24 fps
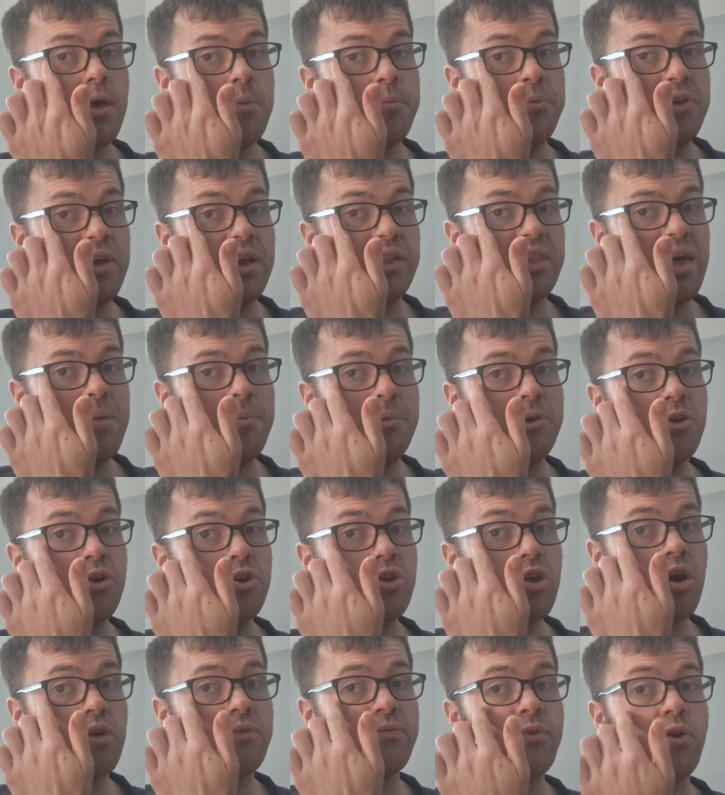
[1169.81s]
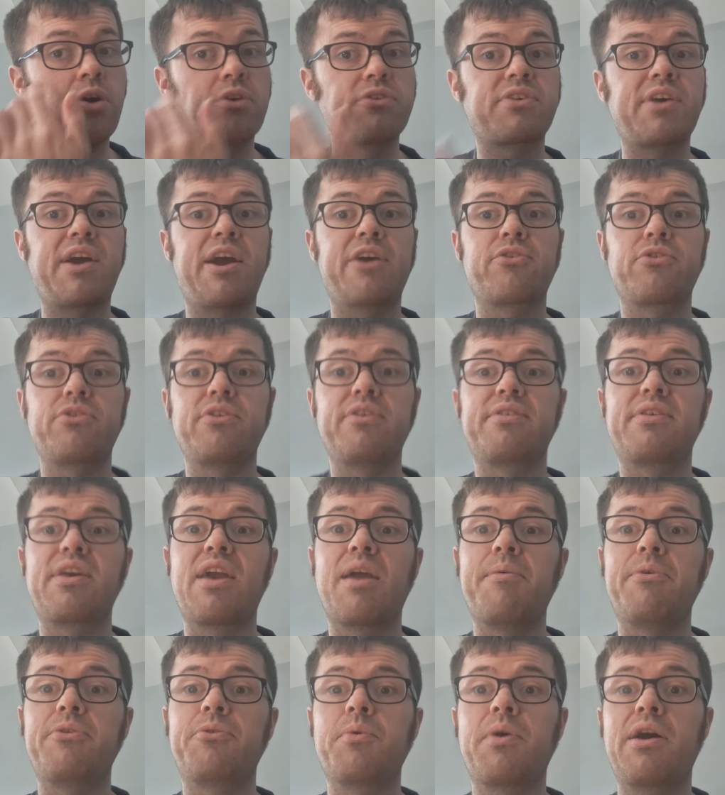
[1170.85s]
But yeah, let me know your thoughts, guys, on this
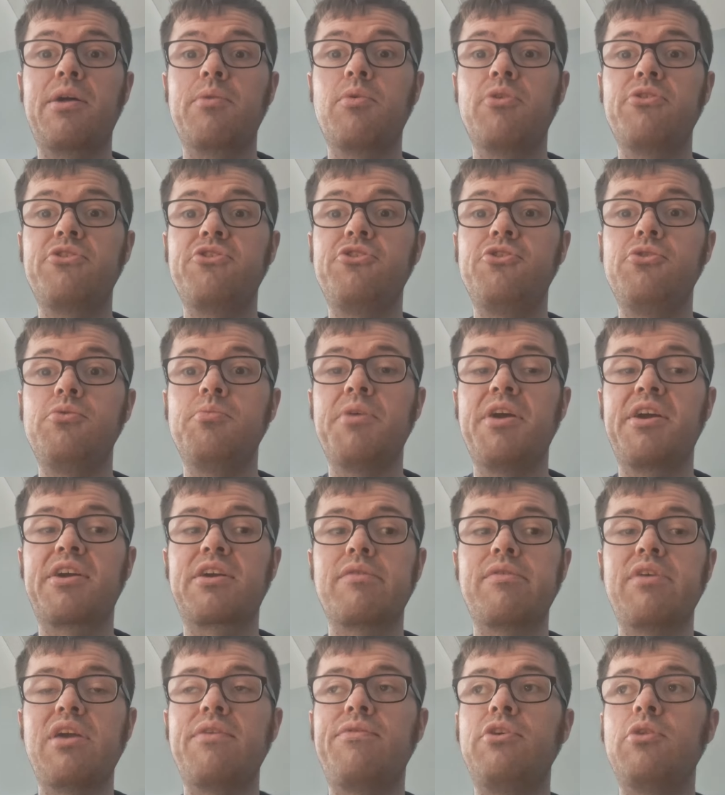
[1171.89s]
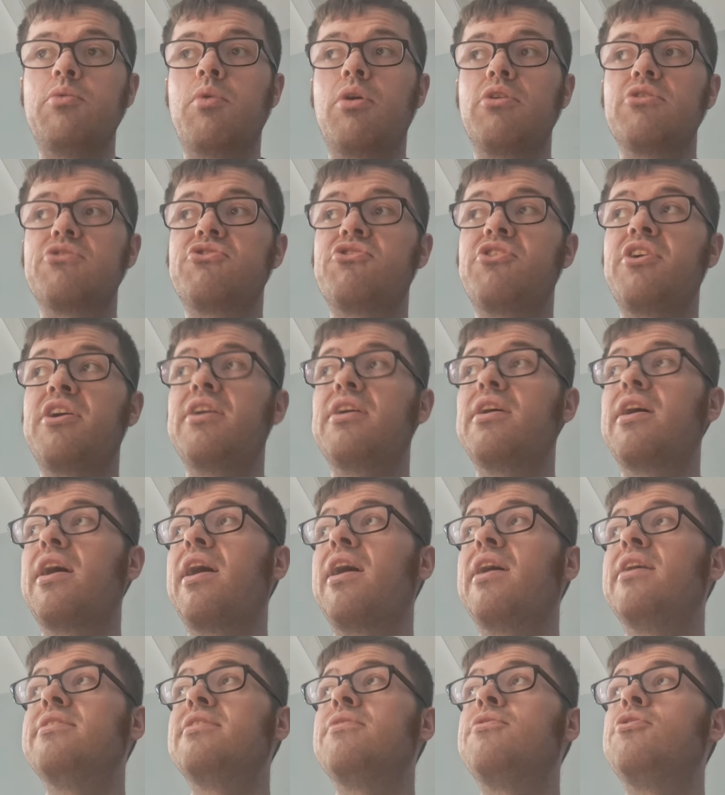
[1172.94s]
game as well. What did you make of it if you watched it?
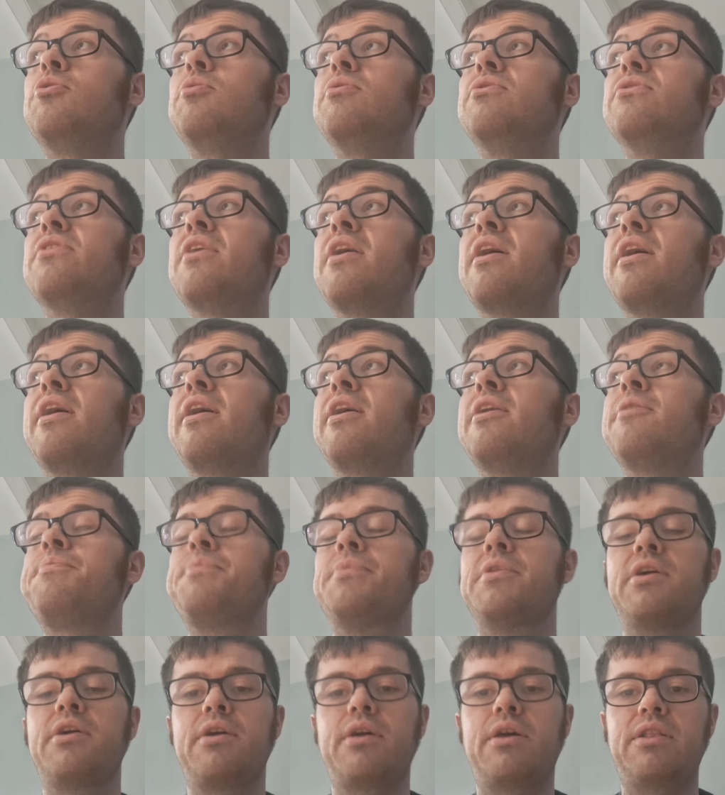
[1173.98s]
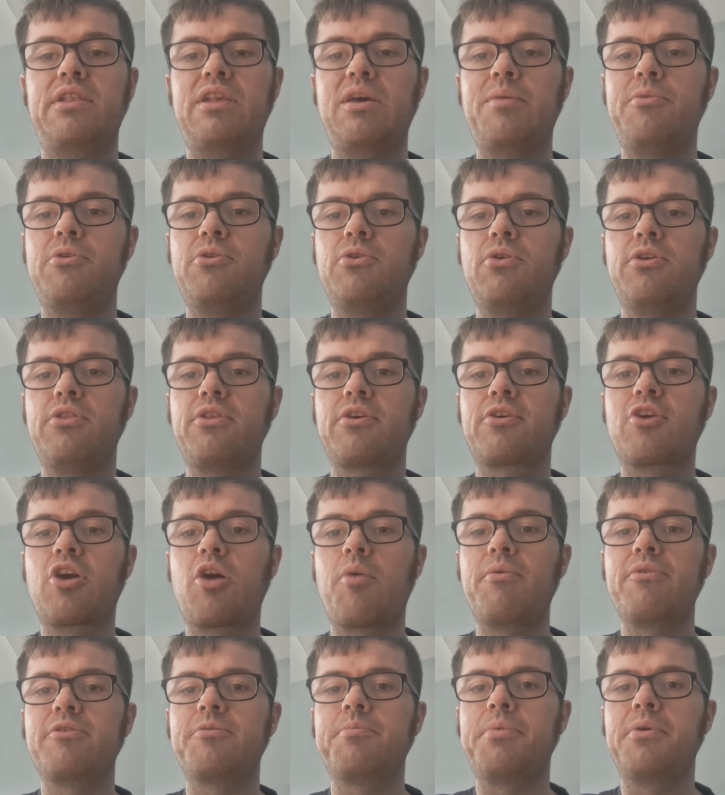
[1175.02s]
And if you was there, let me know in the
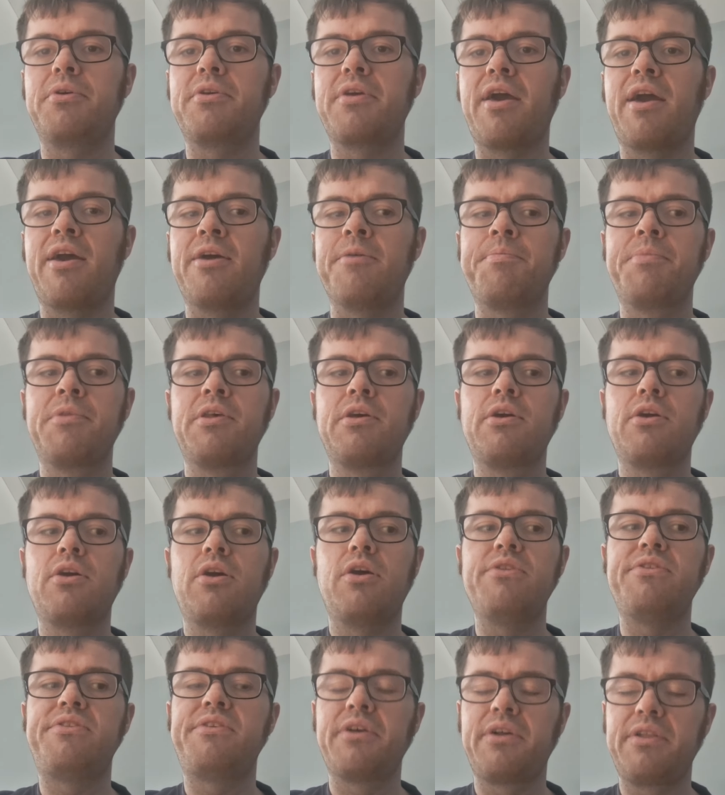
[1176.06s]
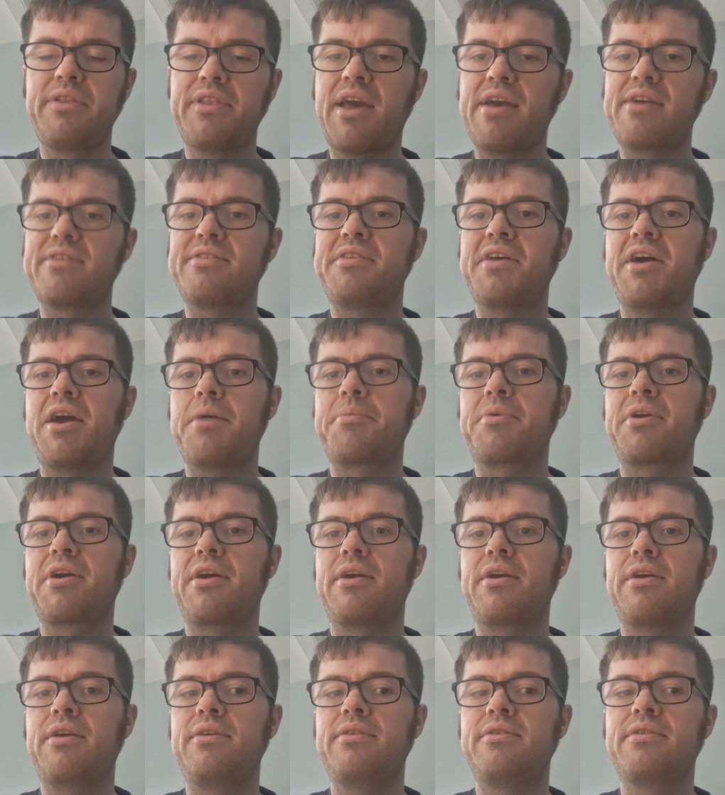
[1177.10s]
comments. But yeah, until next time,
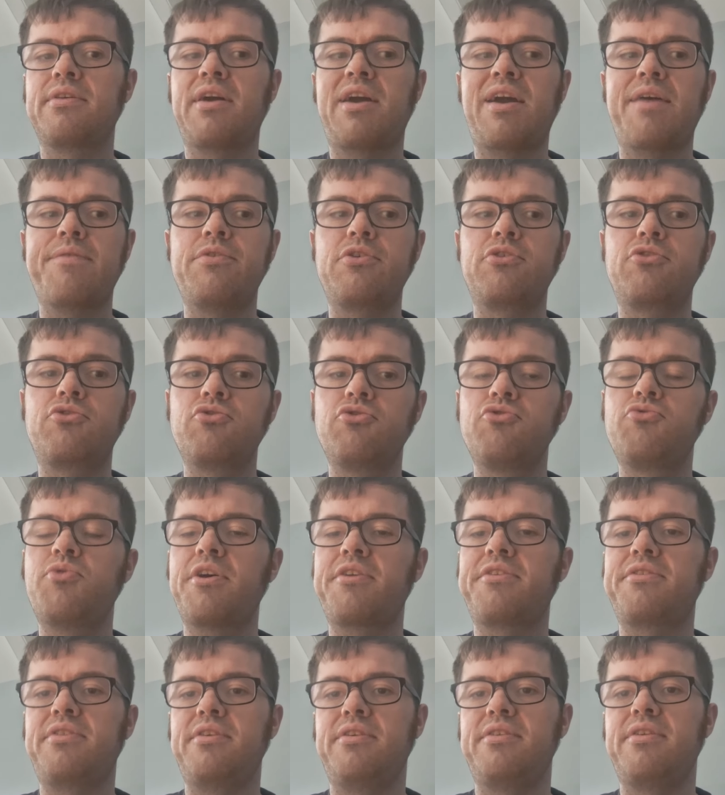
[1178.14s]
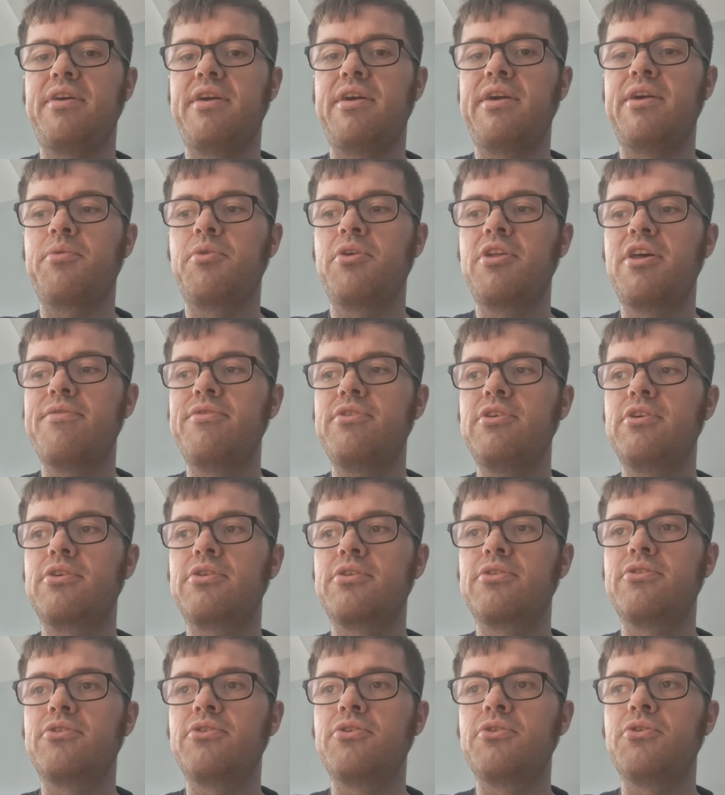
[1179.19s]
guys, have a good rest of the day, whatever you
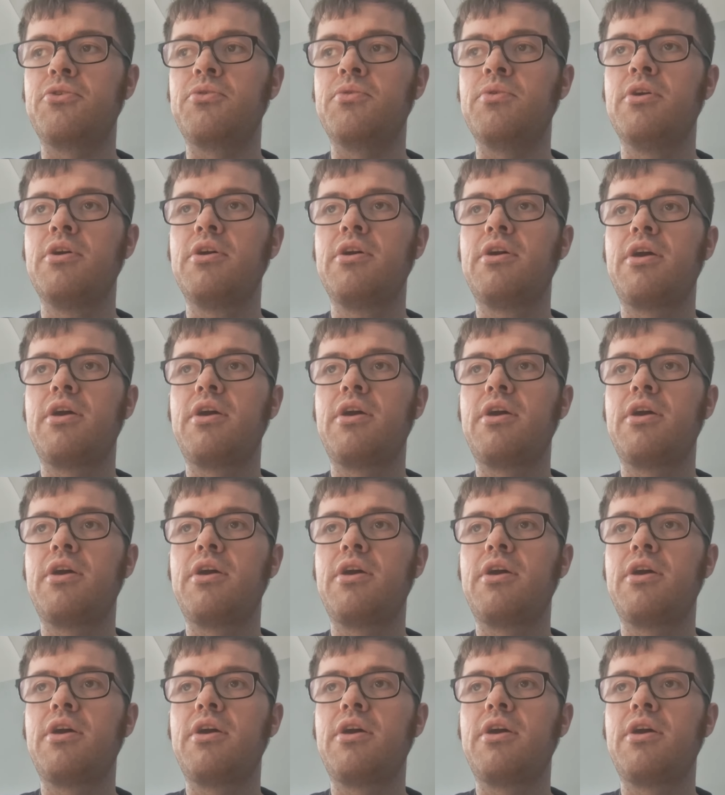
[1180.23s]
do.